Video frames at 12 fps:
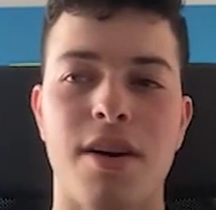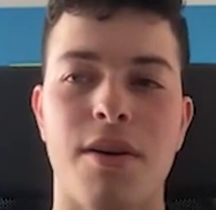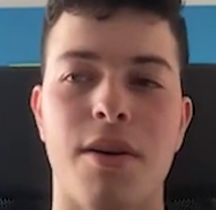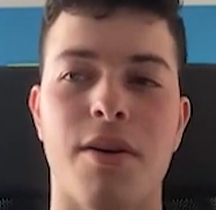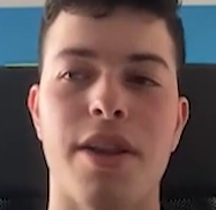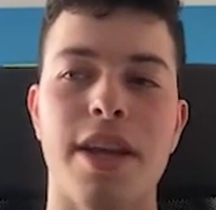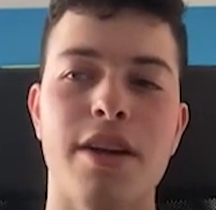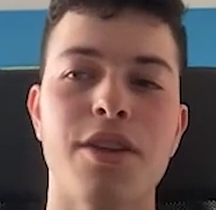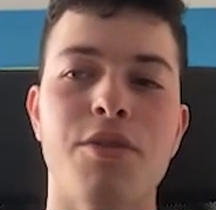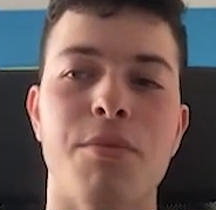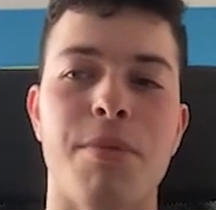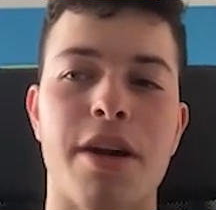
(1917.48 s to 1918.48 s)
or they could
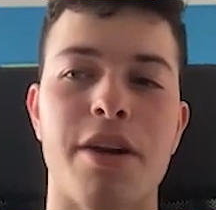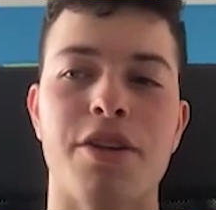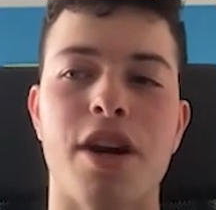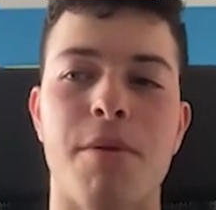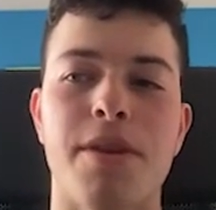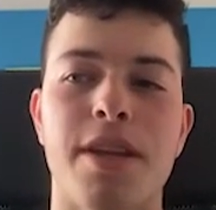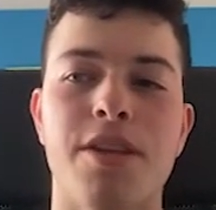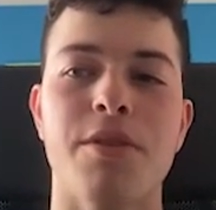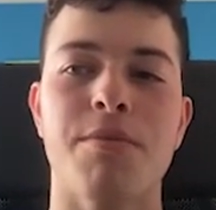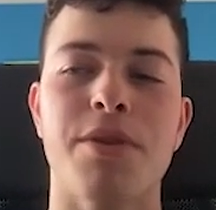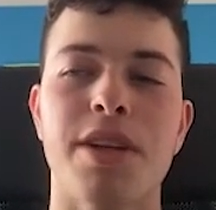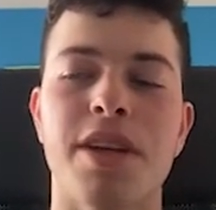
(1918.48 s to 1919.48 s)
do a better job, but they do a
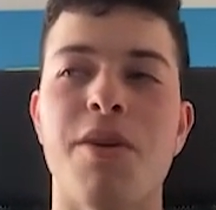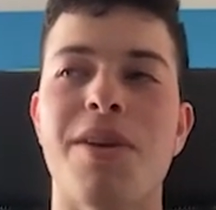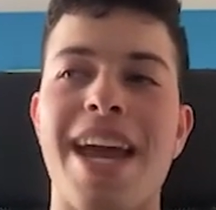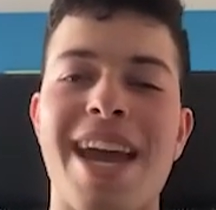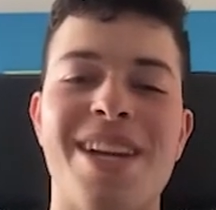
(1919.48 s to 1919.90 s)
pretty okay